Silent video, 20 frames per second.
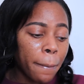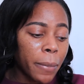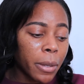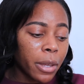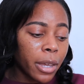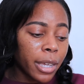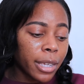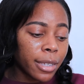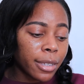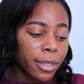
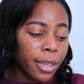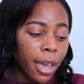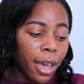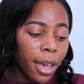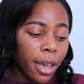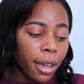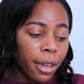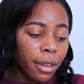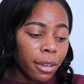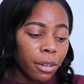but
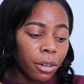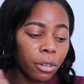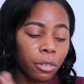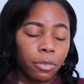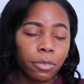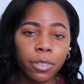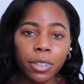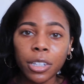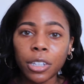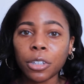yeah,
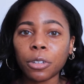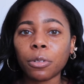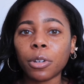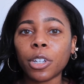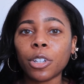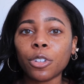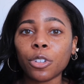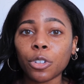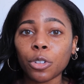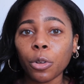hopefully you
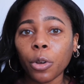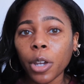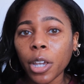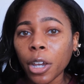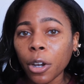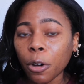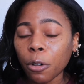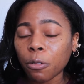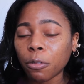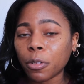enjoy
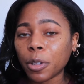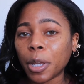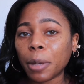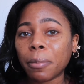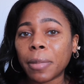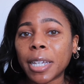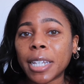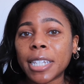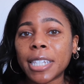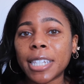it, hopefully it
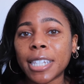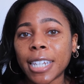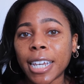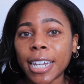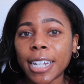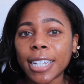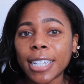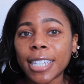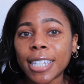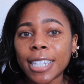makes
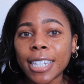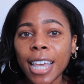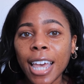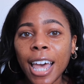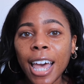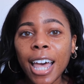sense.